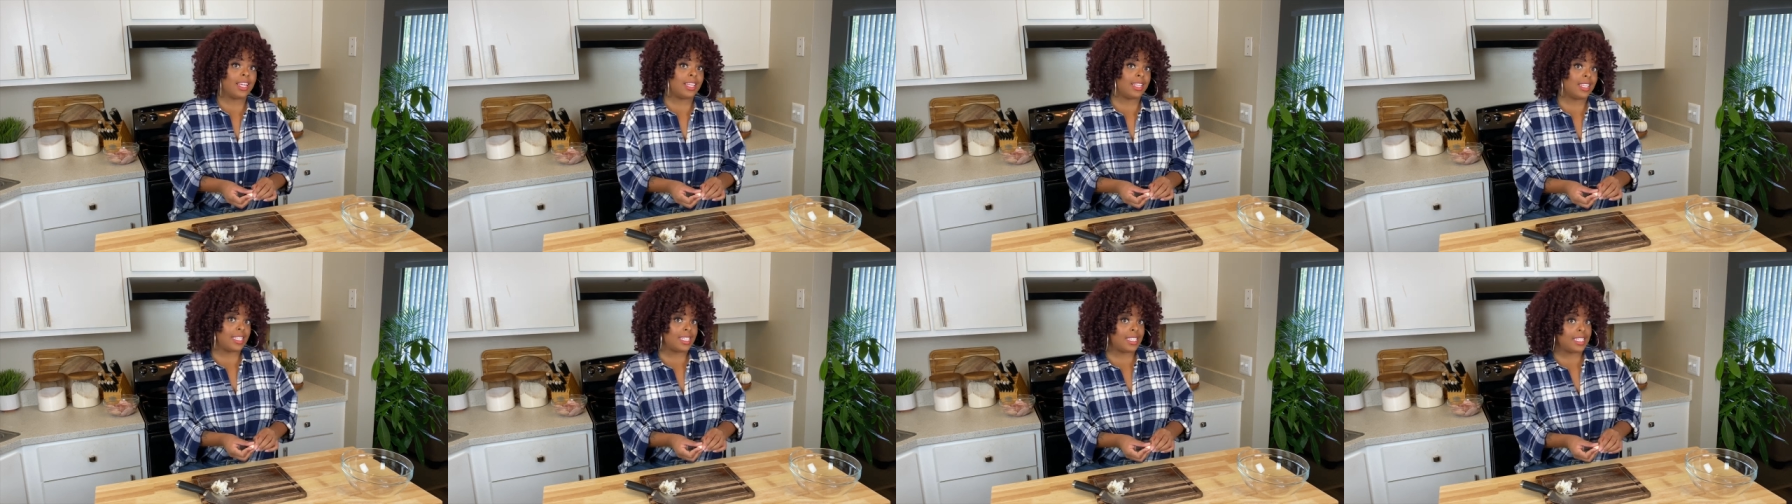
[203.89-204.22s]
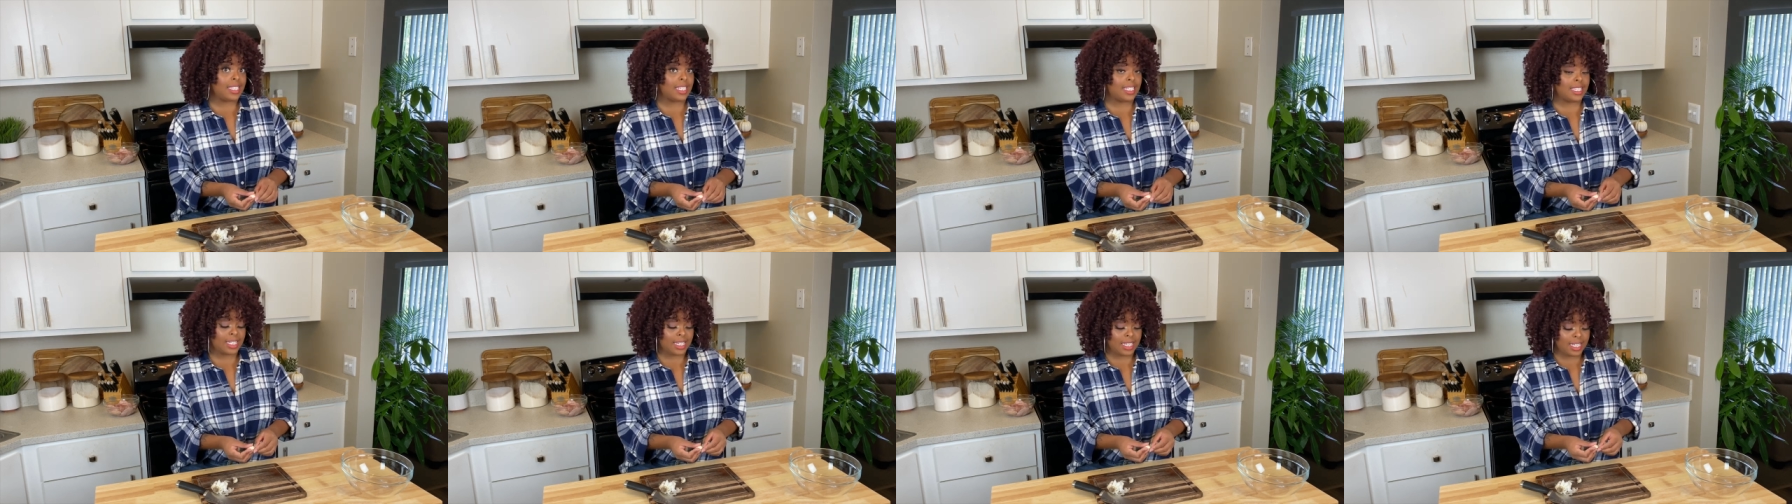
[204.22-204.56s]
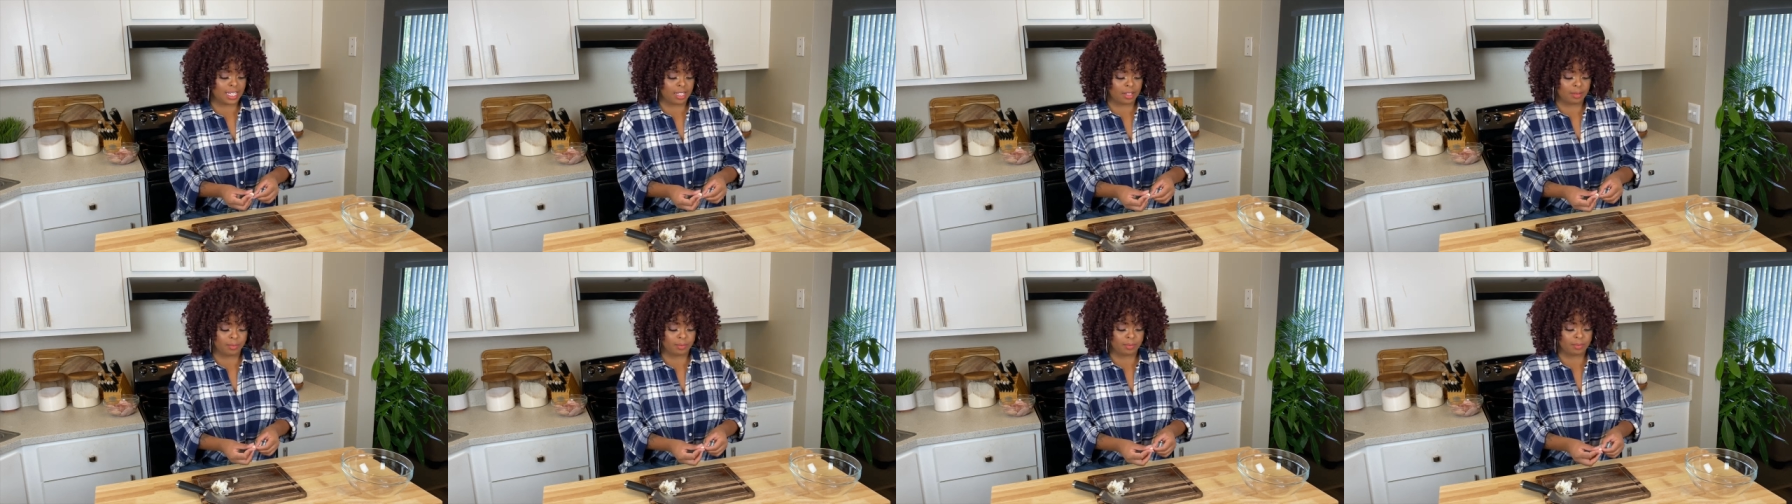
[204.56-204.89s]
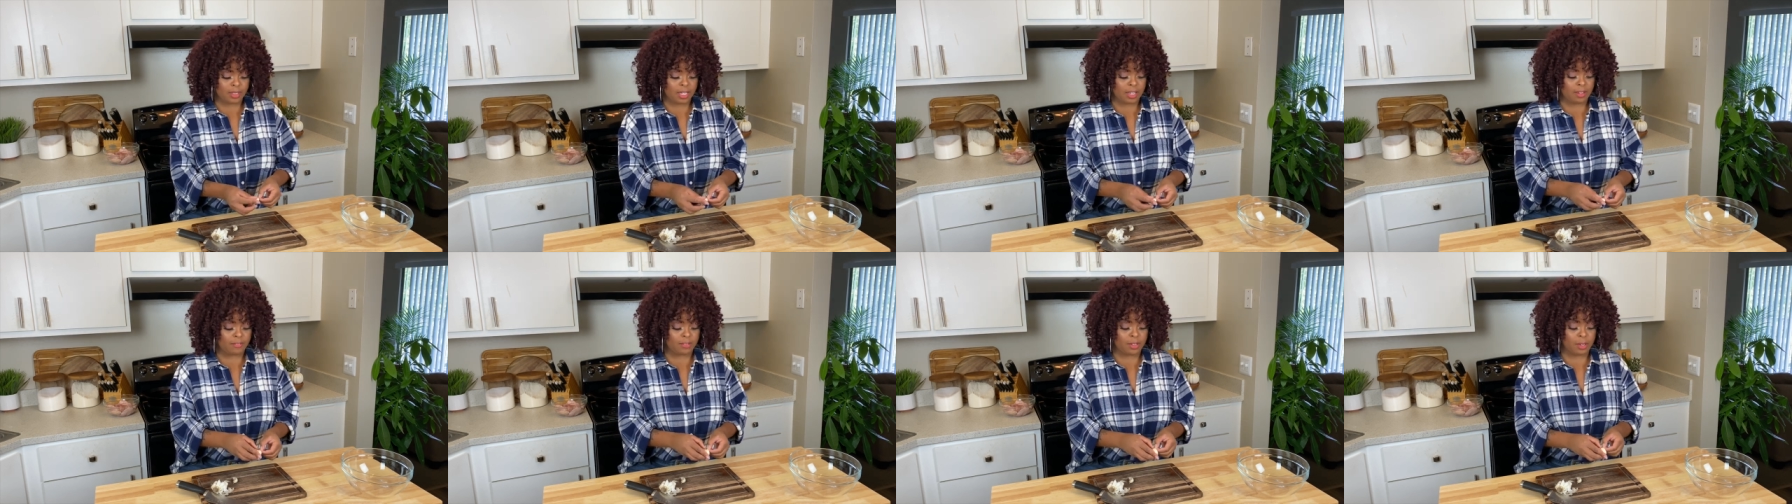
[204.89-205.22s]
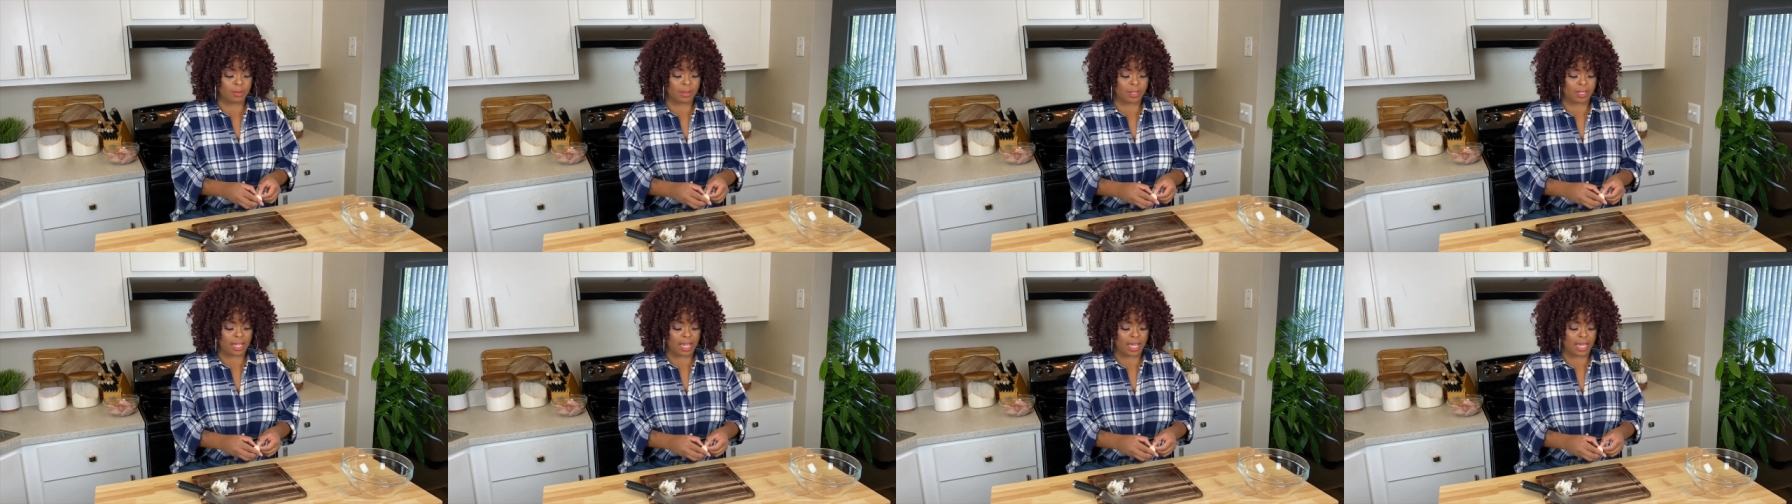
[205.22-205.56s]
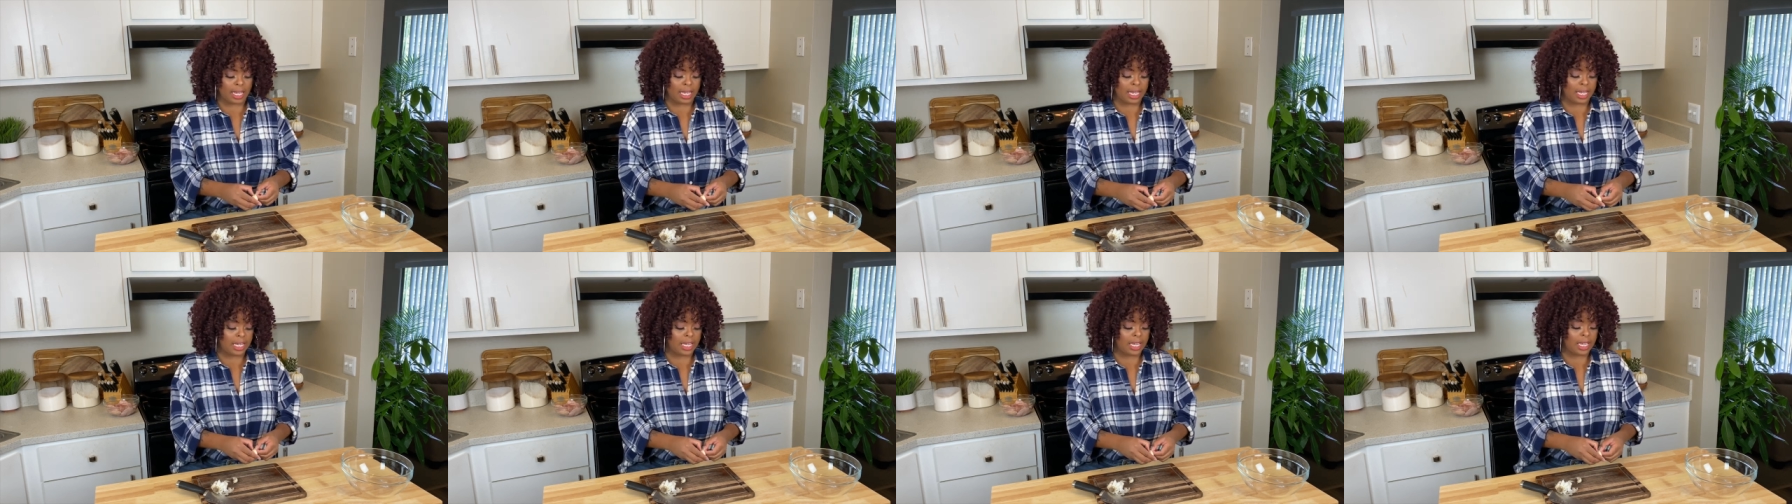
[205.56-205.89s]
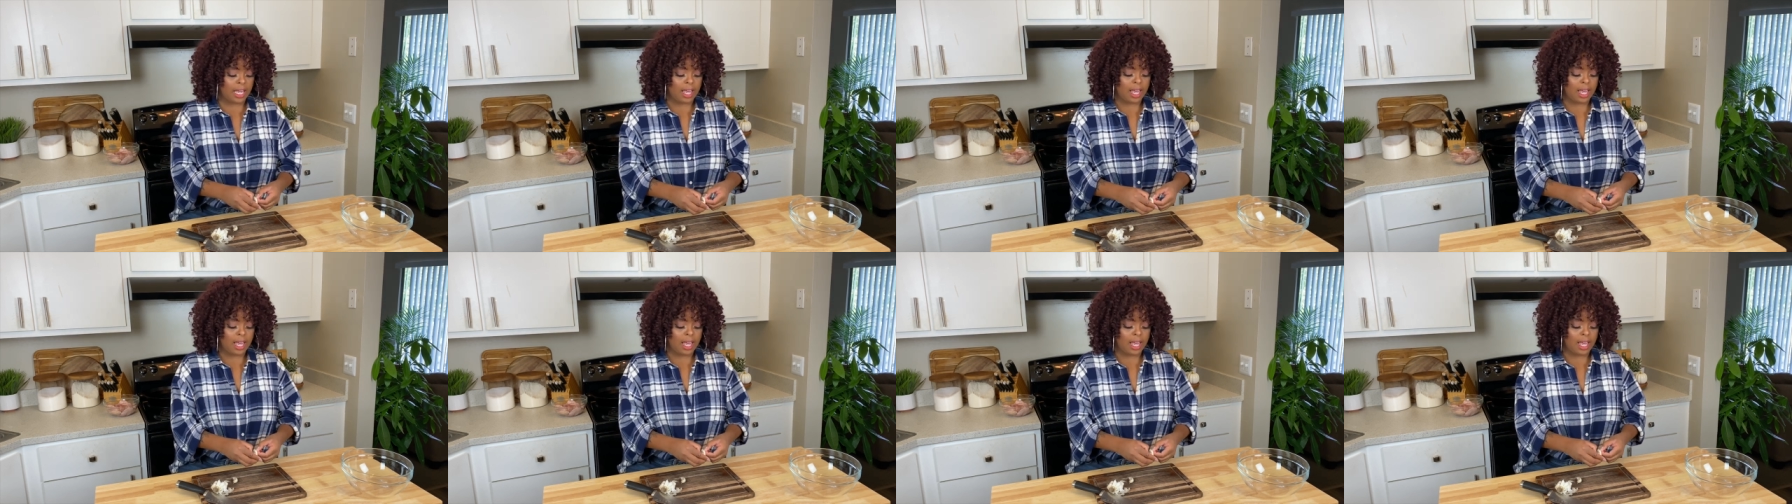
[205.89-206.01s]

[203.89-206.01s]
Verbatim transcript: in the seasoning if you would like.